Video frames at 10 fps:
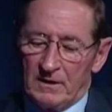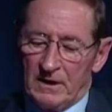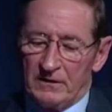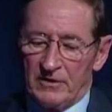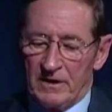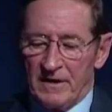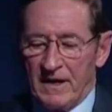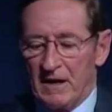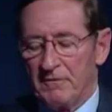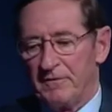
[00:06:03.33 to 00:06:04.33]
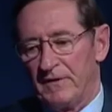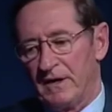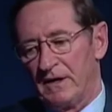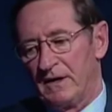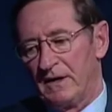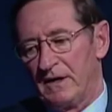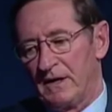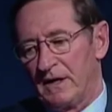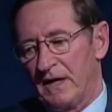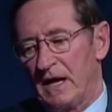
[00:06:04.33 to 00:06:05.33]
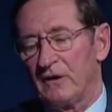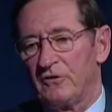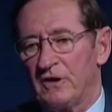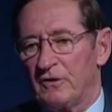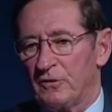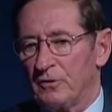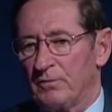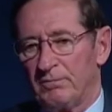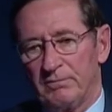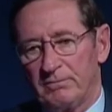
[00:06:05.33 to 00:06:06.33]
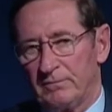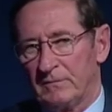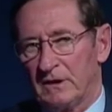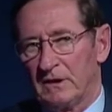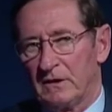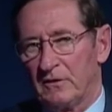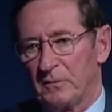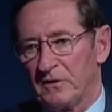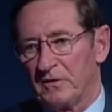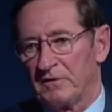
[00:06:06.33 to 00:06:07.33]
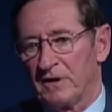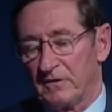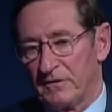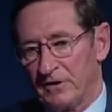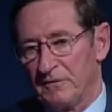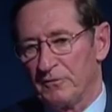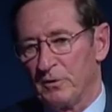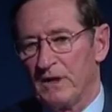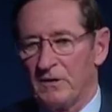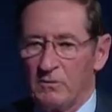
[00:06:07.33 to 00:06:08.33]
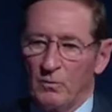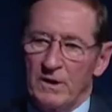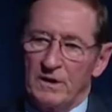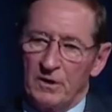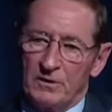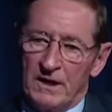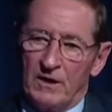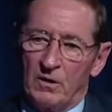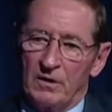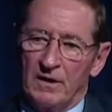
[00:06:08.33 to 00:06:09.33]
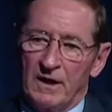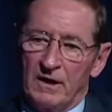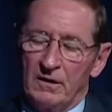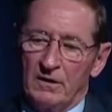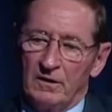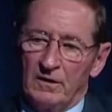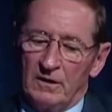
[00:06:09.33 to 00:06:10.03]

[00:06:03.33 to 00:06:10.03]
let's say they have an allergy to specific seafood, then we note that on their